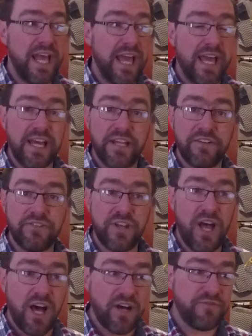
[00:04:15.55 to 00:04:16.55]
and
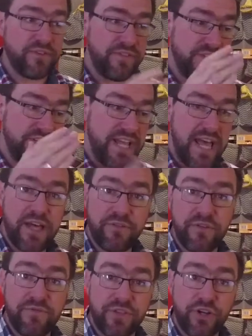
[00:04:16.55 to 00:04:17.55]
after the
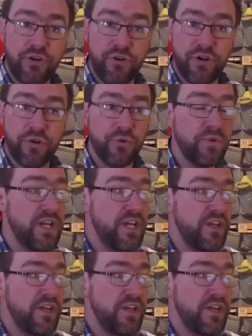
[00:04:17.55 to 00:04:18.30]
death of the crew,